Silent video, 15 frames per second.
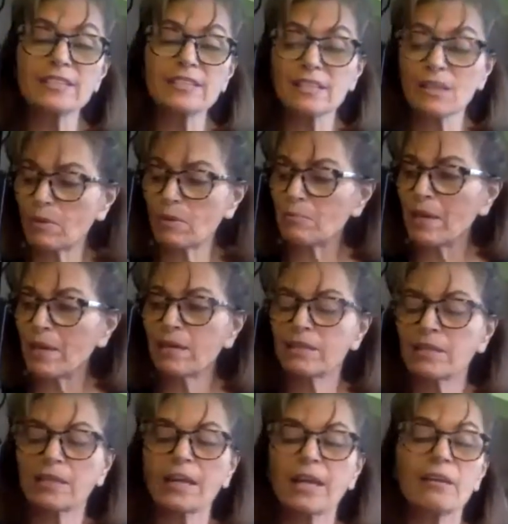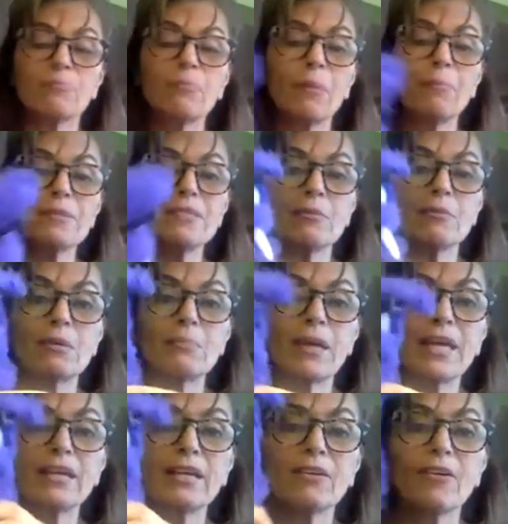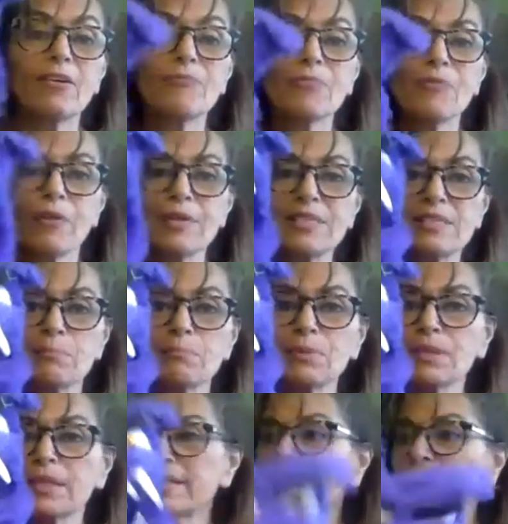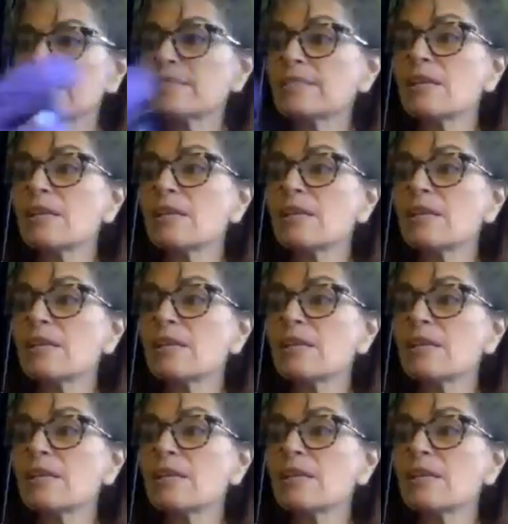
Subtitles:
that we make, the kind of puppets that we make, very simple like this,